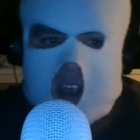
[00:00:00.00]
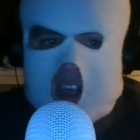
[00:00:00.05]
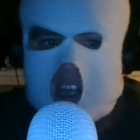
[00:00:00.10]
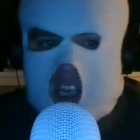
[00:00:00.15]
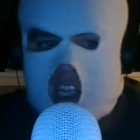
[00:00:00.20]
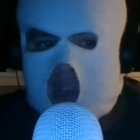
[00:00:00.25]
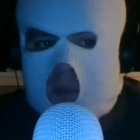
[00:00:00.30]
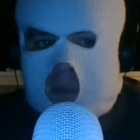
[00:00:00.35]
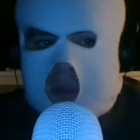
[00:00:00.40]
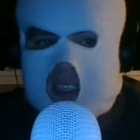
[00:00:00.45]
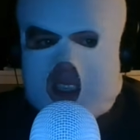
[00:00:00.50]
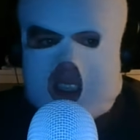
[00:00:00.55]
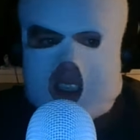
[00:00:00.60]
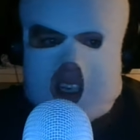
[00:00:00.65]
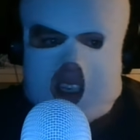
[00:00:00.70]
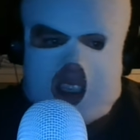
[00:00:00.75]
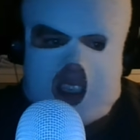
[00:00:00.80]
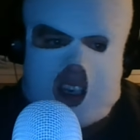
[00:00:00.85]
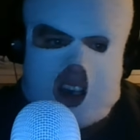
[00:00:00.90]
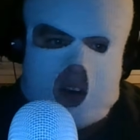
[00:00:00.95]
You
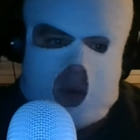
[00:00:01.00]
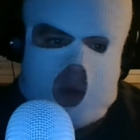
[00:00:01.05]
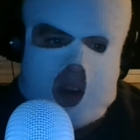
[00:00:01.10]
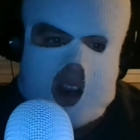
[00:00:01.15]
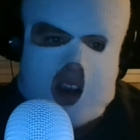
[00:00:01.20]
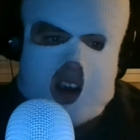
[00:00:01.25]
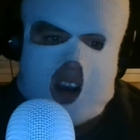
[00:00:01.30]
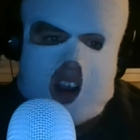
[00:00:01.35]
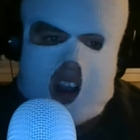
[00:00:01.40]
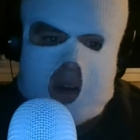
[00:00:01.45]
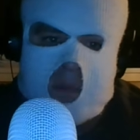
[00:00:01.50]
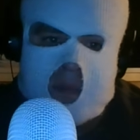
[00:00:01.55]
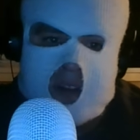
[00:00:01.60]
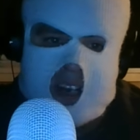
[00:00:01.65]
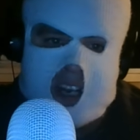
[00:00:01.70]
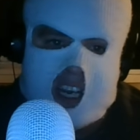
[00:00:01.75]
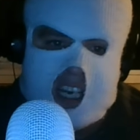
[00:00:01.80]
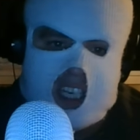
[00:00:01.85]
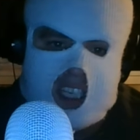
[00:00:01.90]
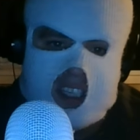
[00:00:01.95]
possess a rare
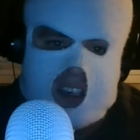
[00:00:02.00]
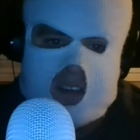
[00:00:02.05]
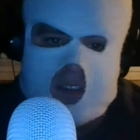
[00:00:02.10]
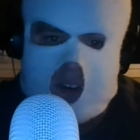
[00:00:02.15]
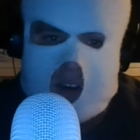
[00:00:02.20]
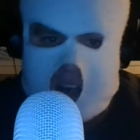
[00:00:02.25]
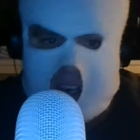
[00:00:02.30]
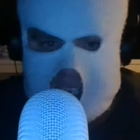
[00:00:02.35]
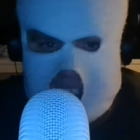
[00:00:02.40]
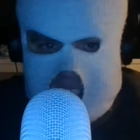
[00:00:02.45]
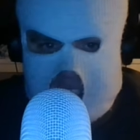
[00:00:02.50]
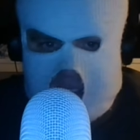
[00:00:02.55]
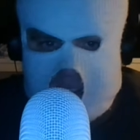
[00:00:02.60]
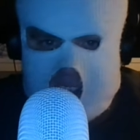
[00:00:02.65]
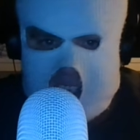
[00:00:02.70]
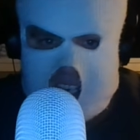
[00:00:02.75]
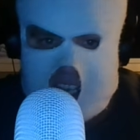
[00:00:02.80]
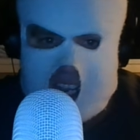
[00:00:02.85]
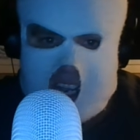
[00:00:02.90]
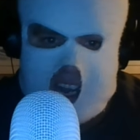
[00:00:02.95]
combination of
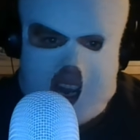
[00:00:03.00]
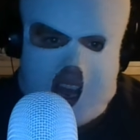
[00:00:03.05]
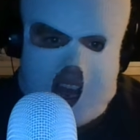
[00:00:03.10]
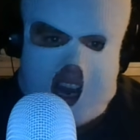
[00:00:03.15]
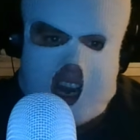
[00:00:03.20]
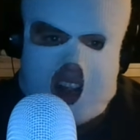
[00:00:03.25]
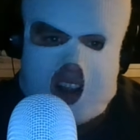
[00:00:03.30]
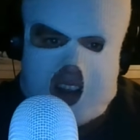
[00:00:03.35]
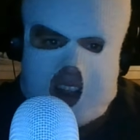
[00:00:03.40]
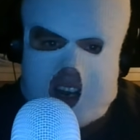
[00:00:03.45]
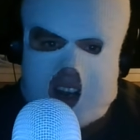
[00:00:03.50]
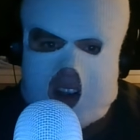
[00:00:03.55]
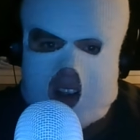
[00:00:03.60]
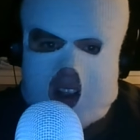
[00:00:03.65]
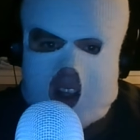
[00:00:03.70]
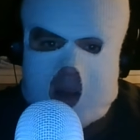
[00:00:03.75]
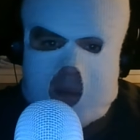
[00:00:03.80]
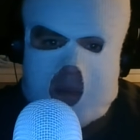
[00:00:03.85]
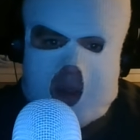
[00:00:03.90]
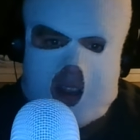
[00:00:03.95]
creativity and
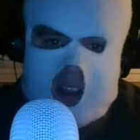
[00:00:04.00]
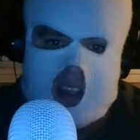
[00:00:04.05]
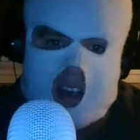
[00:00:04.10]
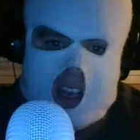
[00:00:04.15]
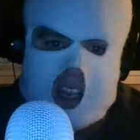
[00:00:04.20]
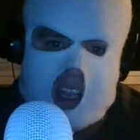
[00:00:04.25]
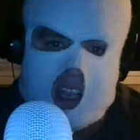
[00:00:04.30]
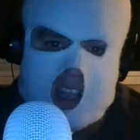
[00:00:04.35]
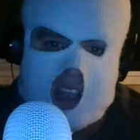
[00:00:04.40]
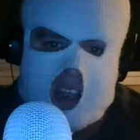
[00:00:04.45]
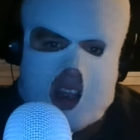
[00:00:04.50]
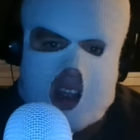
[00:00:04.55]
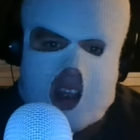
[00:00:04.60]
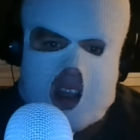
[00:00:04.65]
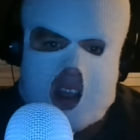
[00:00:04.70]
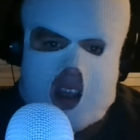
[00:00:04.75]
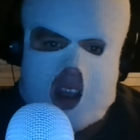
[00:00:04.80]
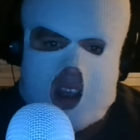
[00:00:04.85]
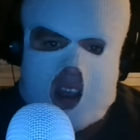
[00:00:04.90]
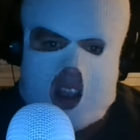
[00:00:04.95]
analytical ability.
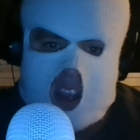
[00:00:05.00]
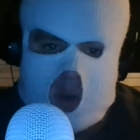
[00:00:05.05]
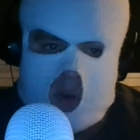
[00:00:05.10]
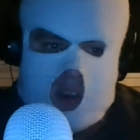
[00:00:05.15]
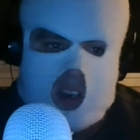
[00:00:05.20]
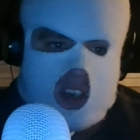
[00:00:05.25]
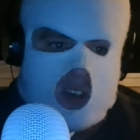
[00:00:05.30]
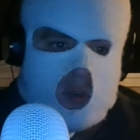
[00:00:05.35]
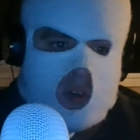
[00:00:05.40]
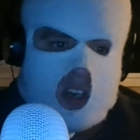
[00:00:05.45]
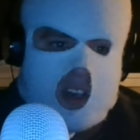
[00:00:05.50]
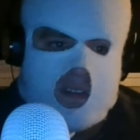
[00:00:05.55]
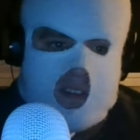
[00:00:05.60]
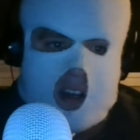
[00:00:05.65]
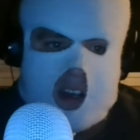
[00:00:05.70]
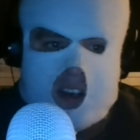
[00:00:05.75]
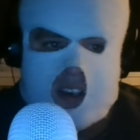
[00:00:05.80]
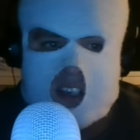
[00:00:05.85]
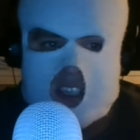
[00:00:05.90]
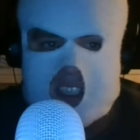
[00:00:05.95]
Your intuitive
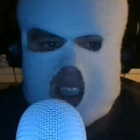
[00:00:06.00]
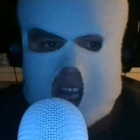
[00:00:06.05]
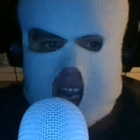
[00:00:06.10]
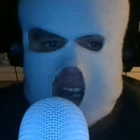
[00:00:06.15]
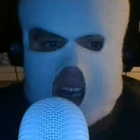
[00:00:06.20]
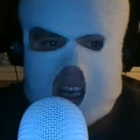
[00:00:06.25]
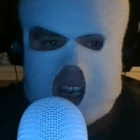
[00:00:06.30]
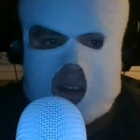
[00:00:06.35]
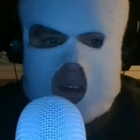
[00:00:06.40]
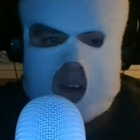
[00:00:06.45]
understanding of